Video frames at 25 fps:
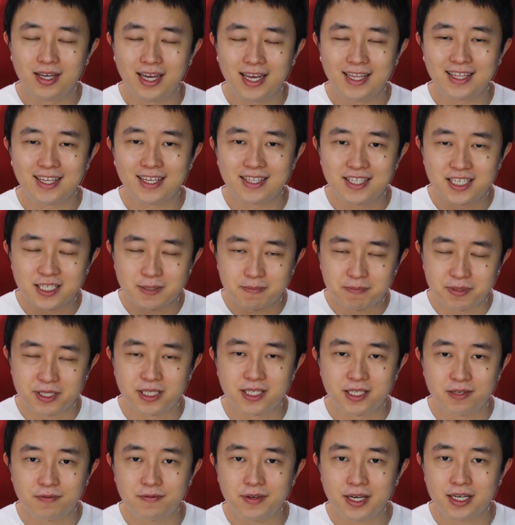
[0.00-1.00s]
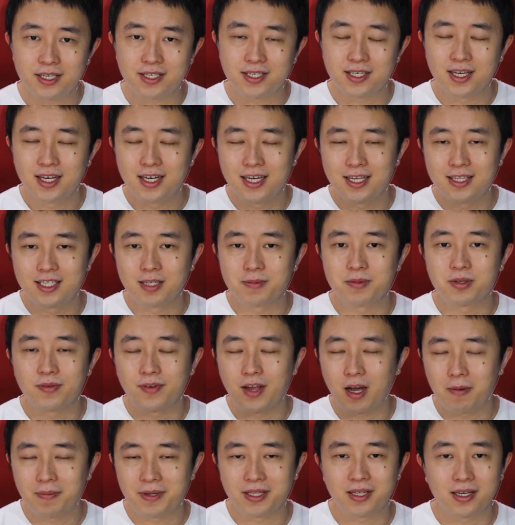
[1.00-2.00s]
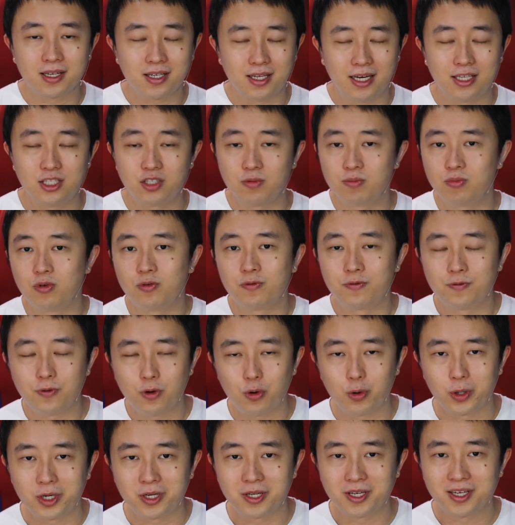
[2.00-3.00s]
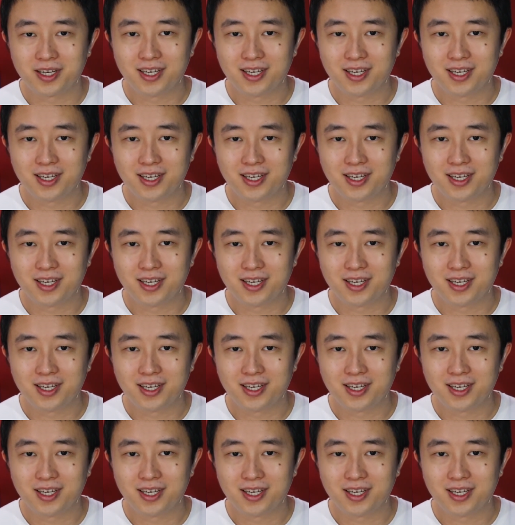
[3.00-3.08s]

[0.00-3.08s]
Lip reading: and get specifics in terms of helping the client to move forward.